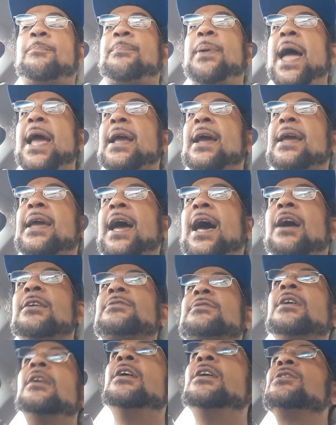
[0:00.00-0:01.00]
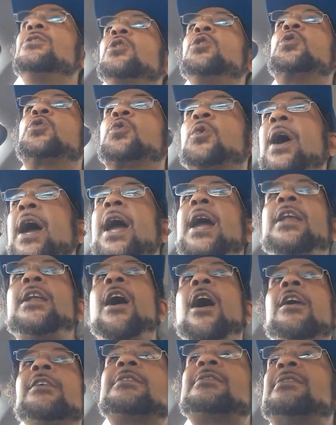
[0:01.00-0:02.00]
bank accounts, to drain
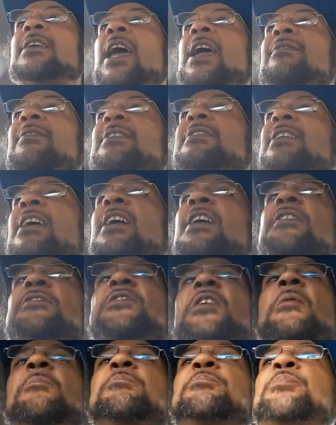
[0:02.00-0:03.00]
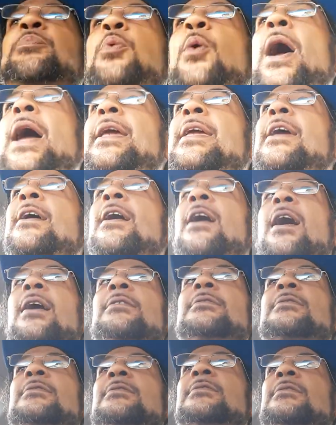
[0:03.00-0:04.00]
our savings. They're breaking
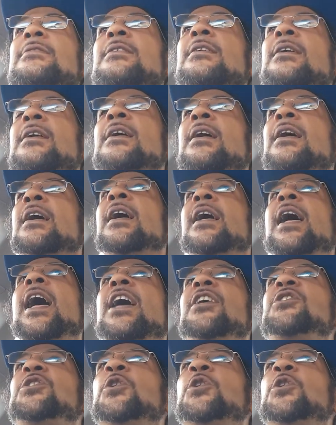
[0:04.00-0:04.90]
us. And